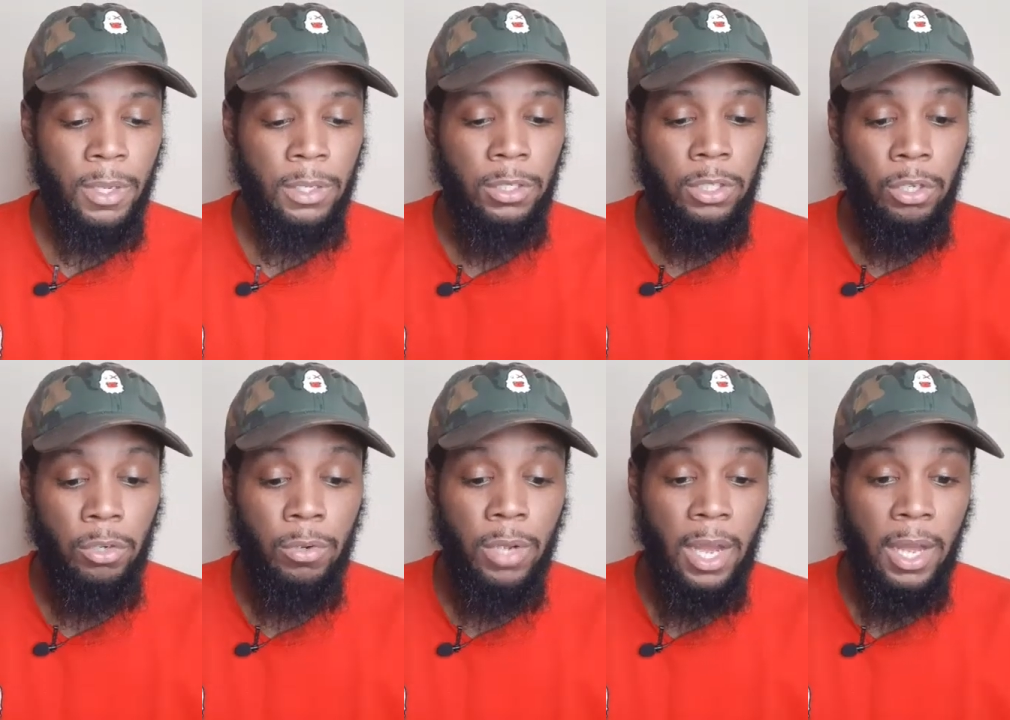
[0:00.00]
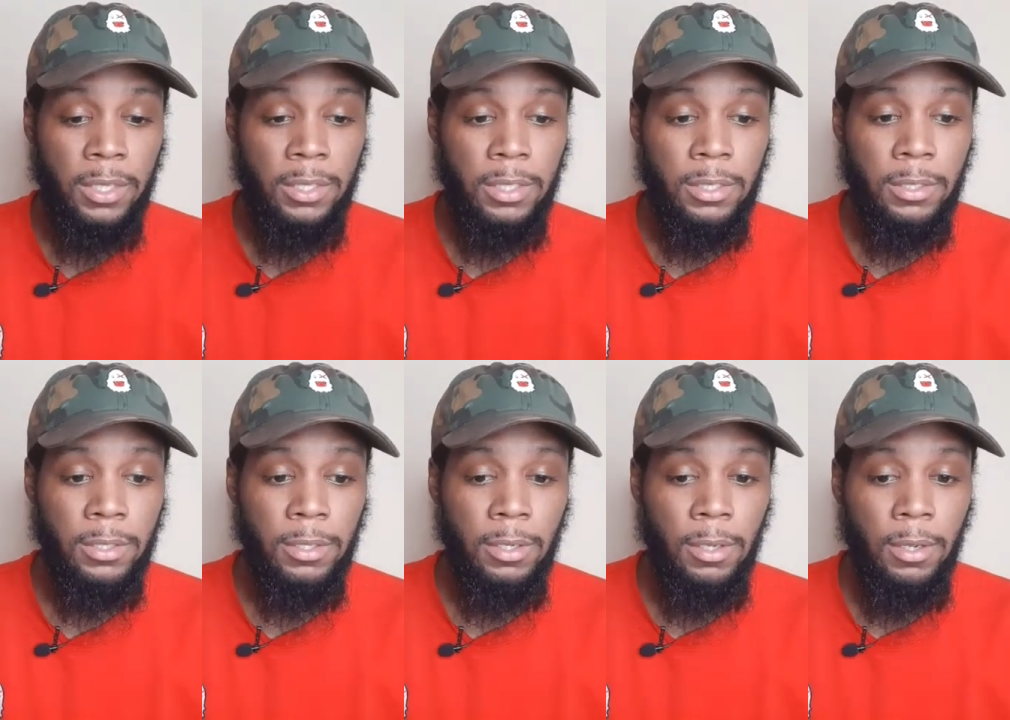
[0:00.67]
See you guys
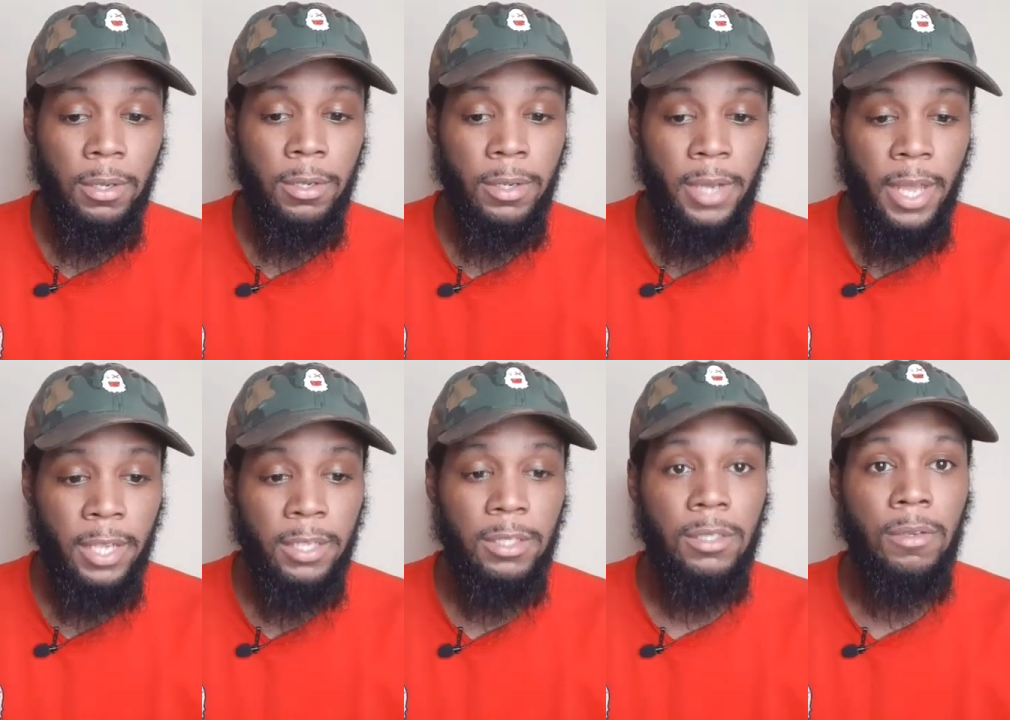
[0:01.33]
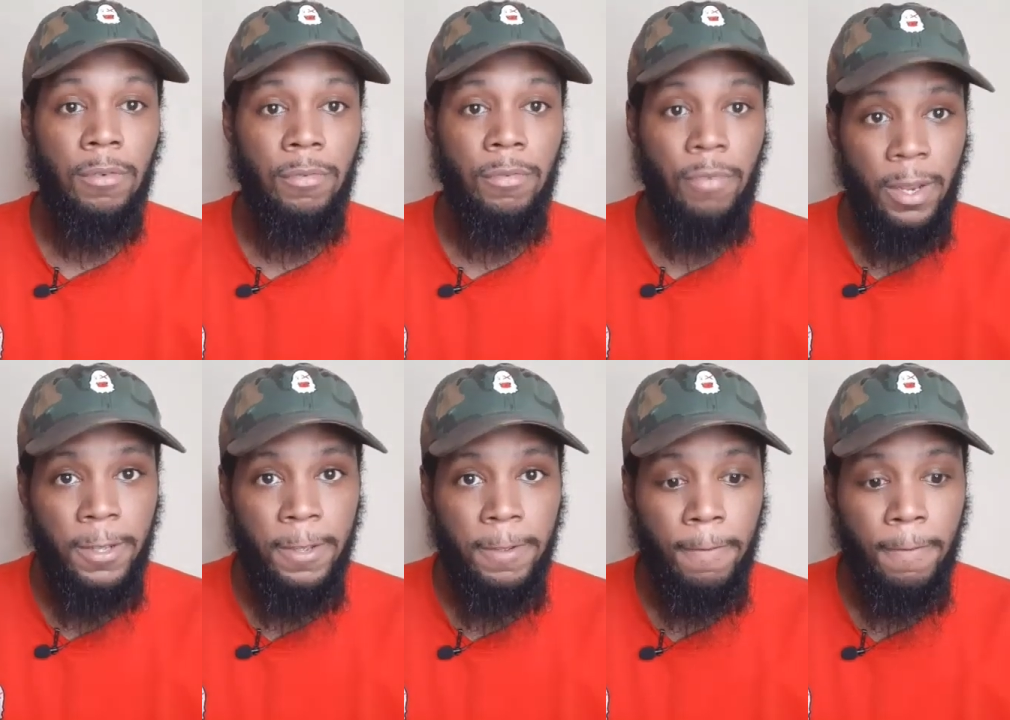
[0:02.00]
next Friday.